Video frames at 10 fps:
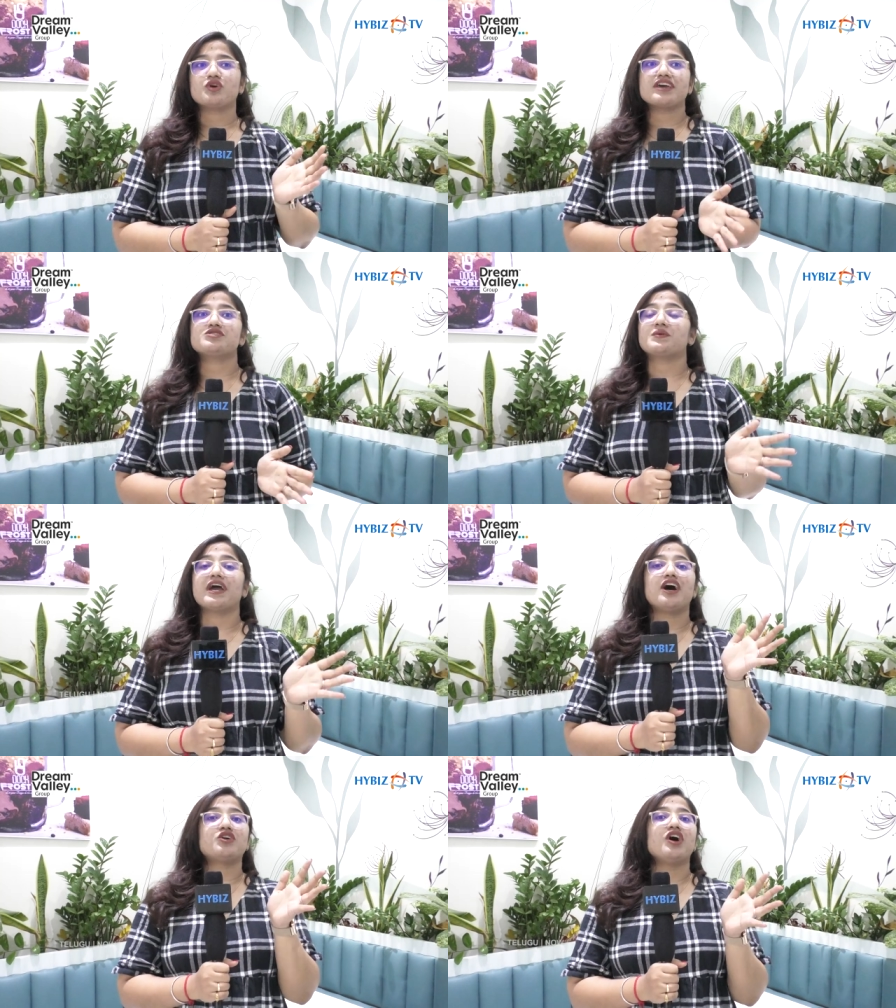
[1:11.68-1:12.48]
So yes, we
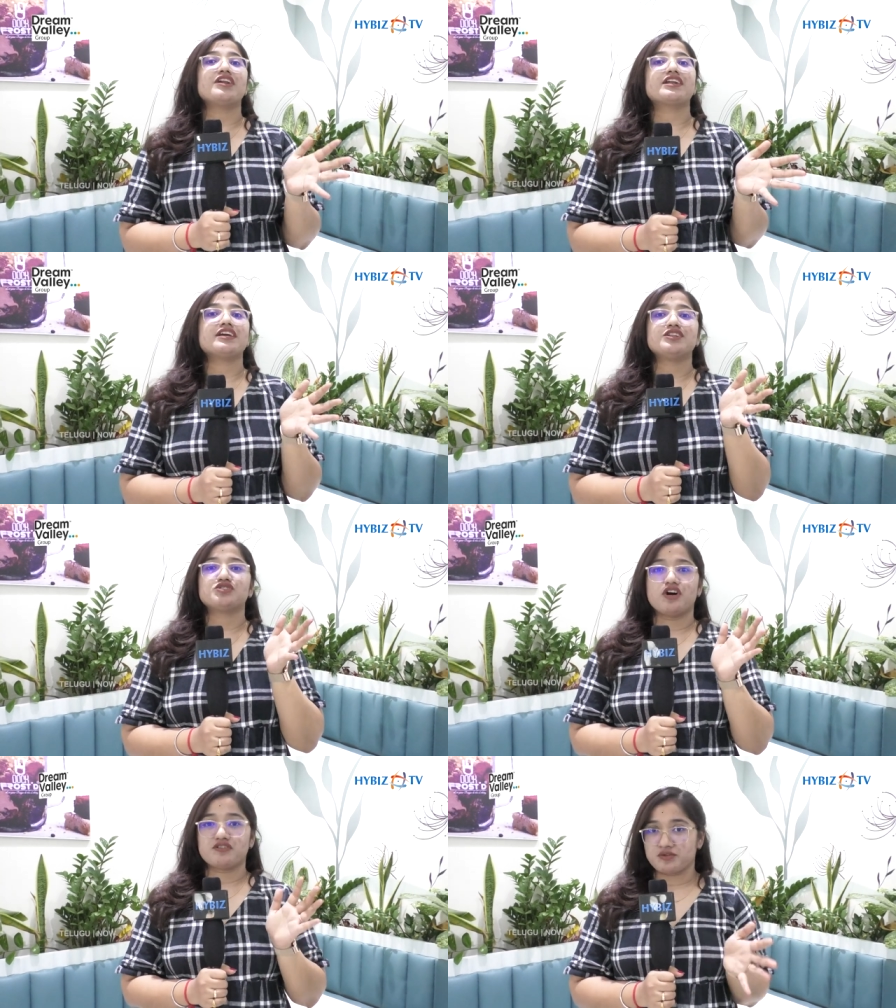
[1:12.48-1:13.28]
are already in
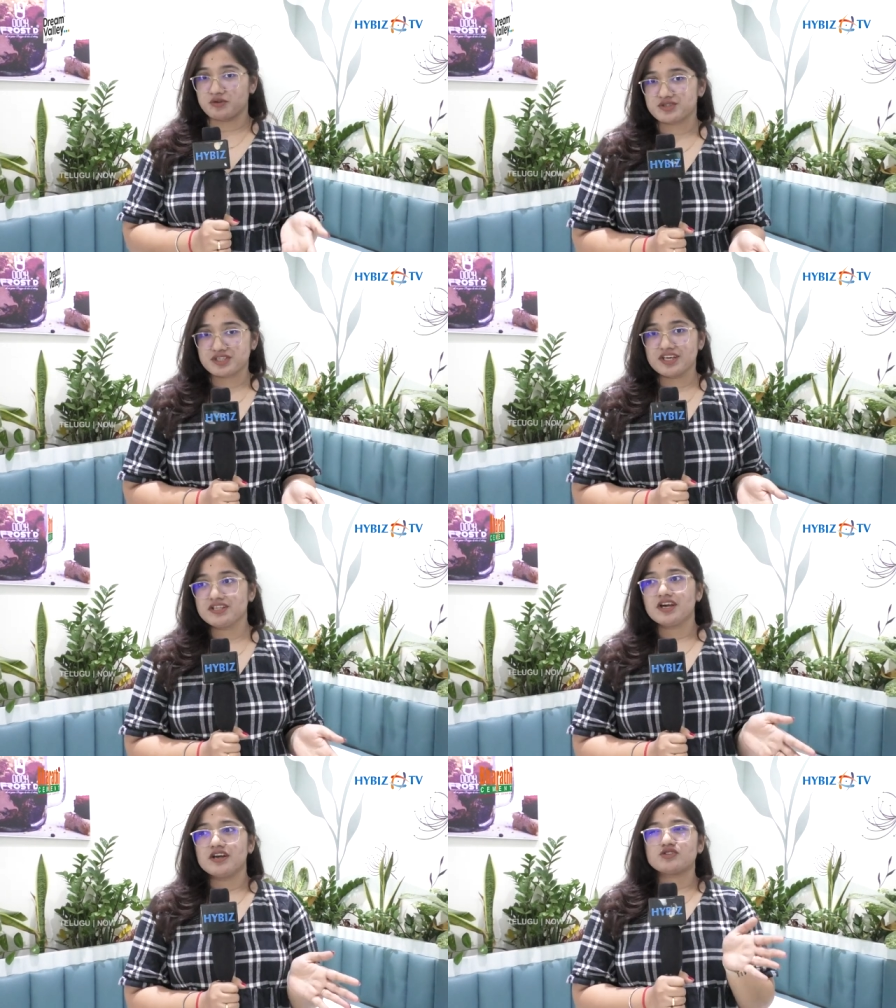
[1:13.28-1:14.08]
Dock Frostd.
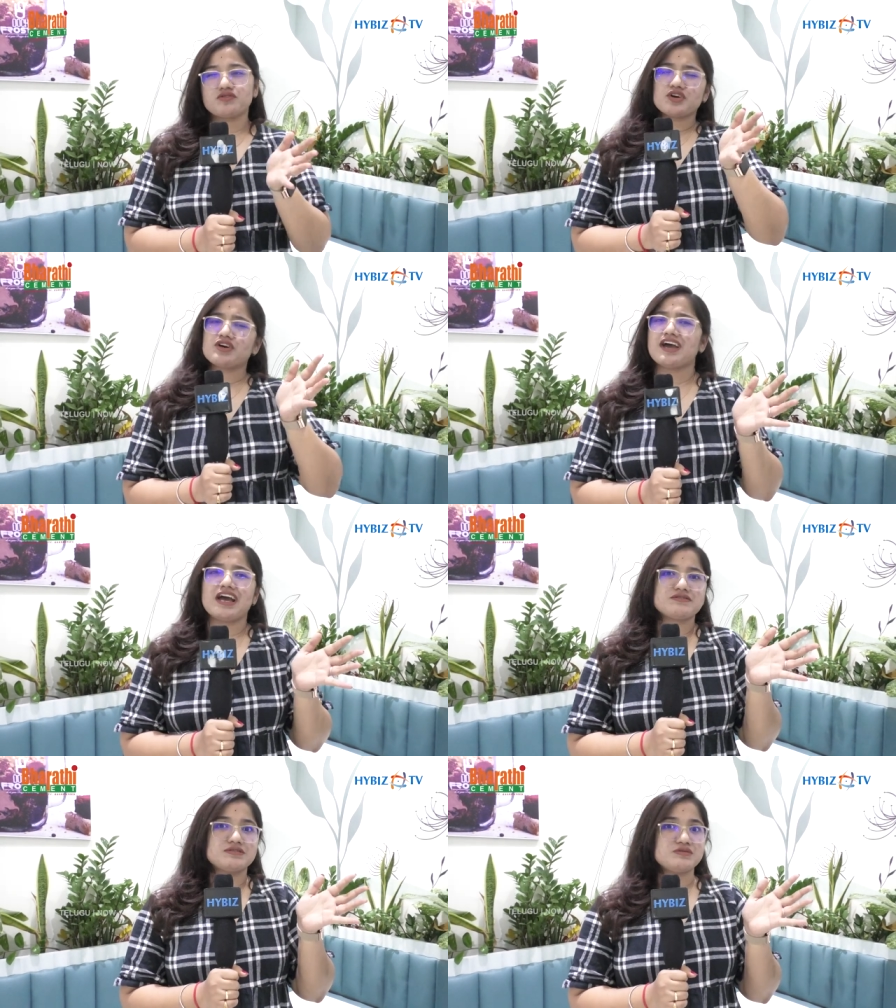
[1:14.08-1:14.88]
So we're gonna
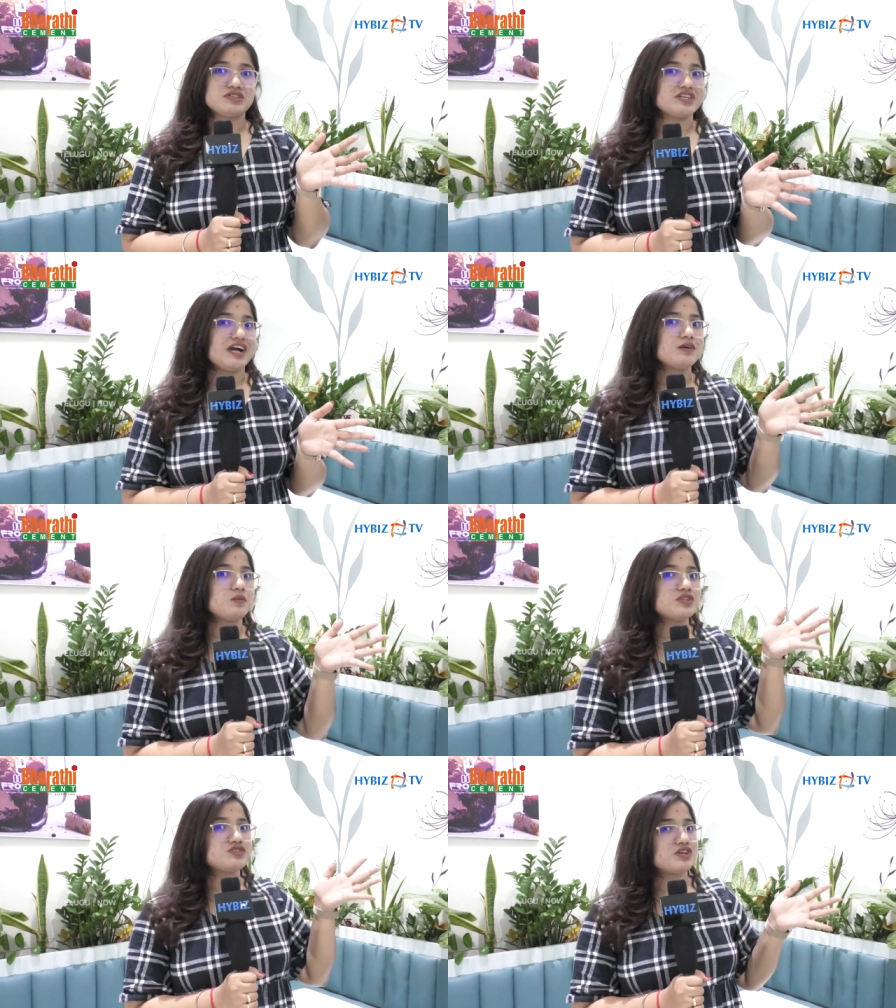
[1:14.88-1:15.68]
have some chit chat
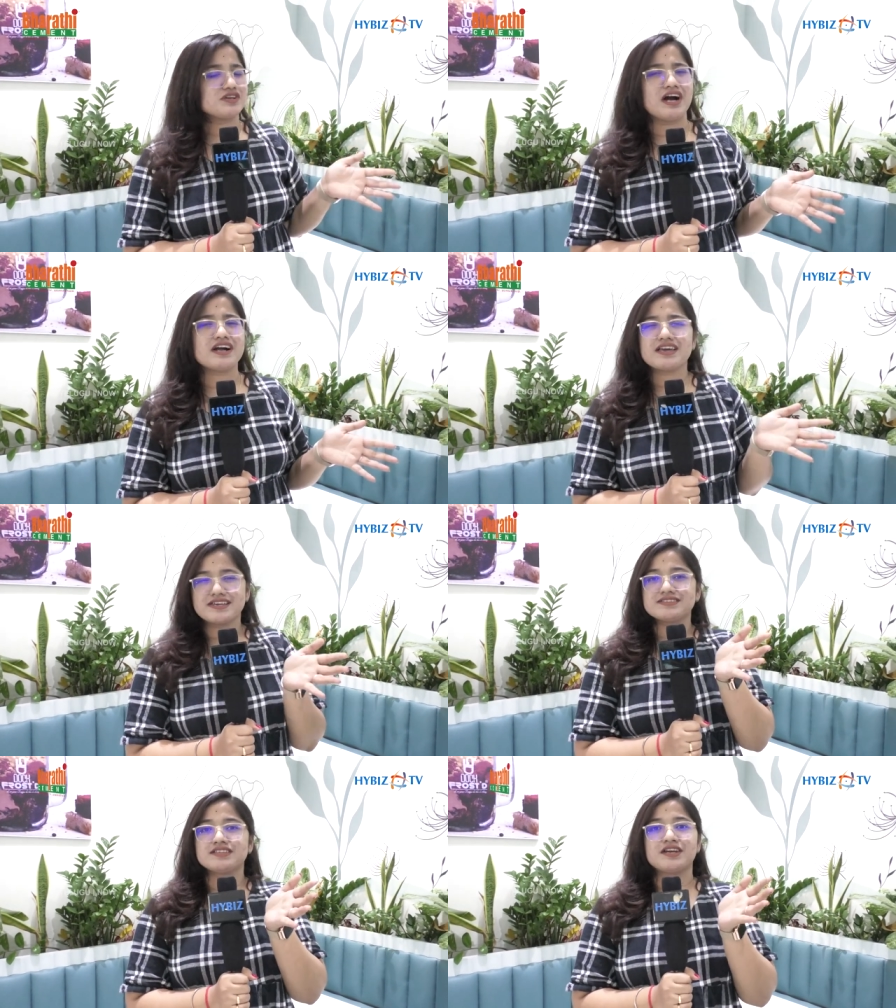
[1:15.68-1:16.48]
with Chirag.
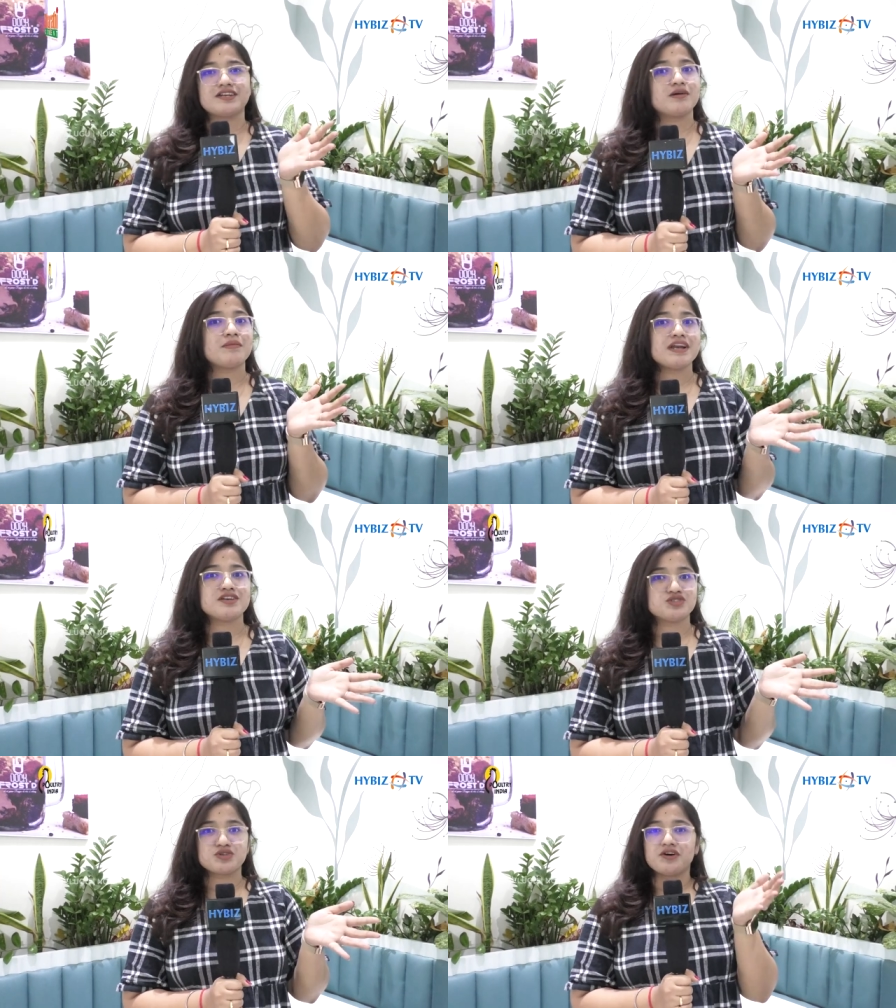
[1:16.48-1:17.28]
He's the area
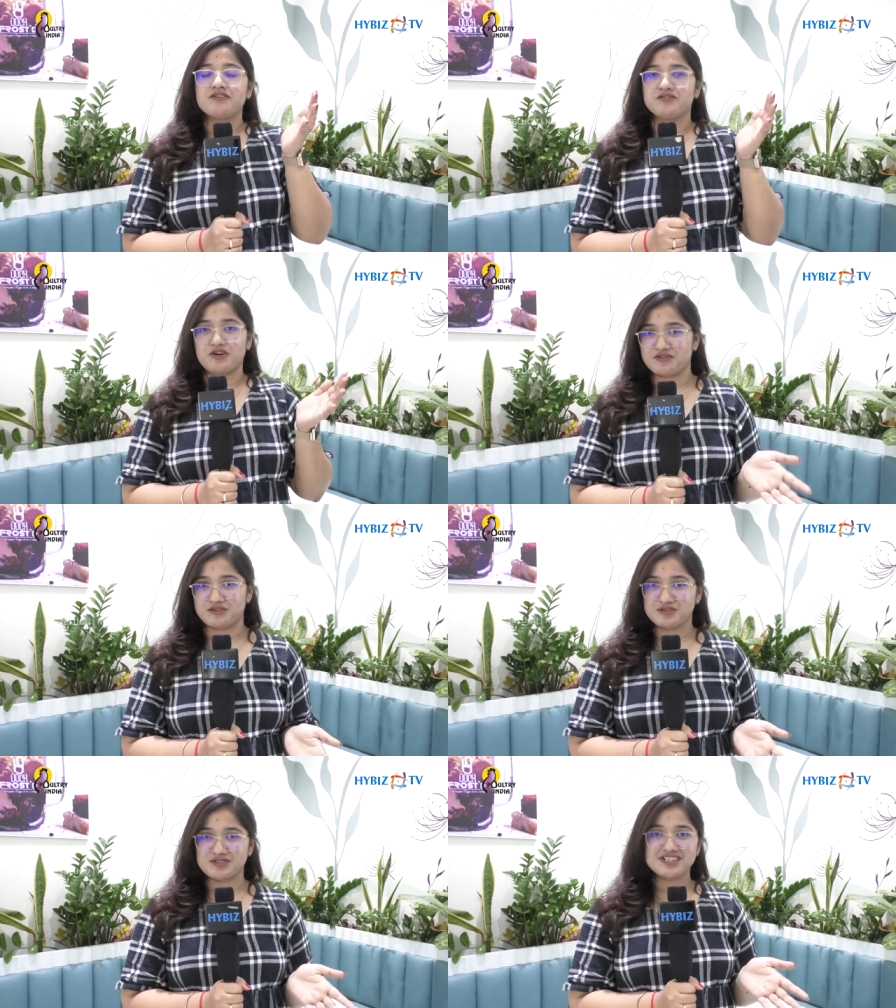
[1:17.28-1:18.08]
manager of Dock
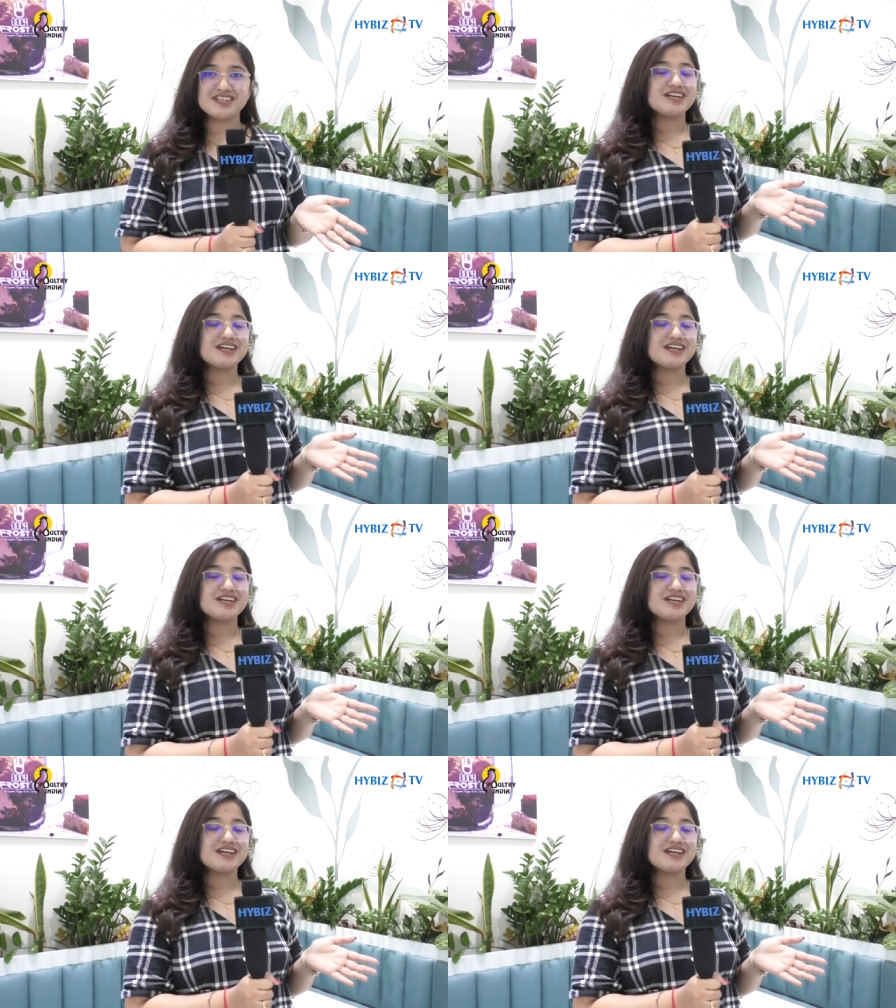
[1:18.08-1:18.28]
Frostd.